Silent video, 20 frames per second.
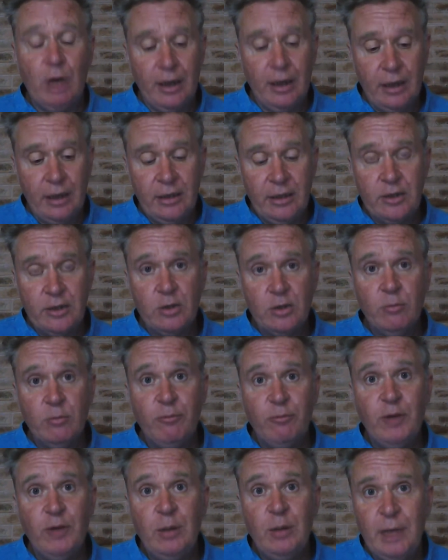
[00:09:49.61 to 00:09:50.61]
And I did some
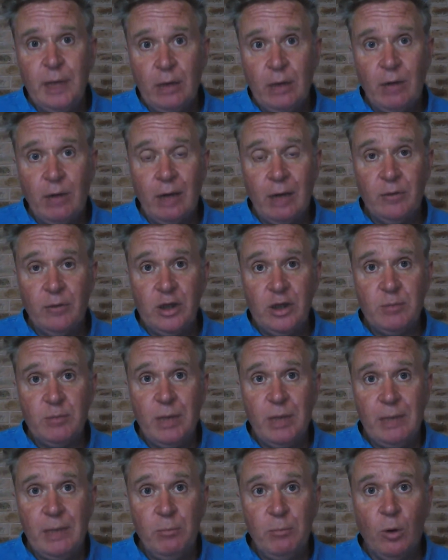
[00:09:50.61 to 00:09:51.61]
filming around these
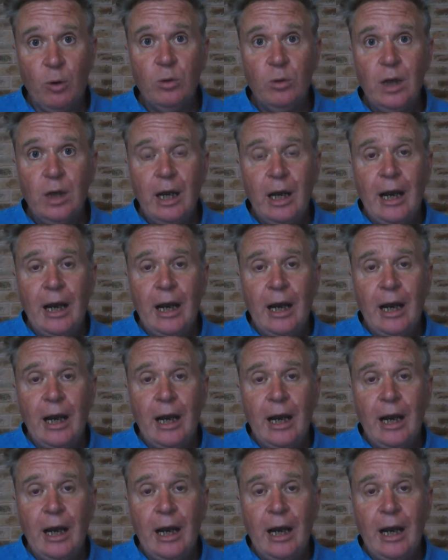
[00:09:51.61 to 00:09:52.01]
people.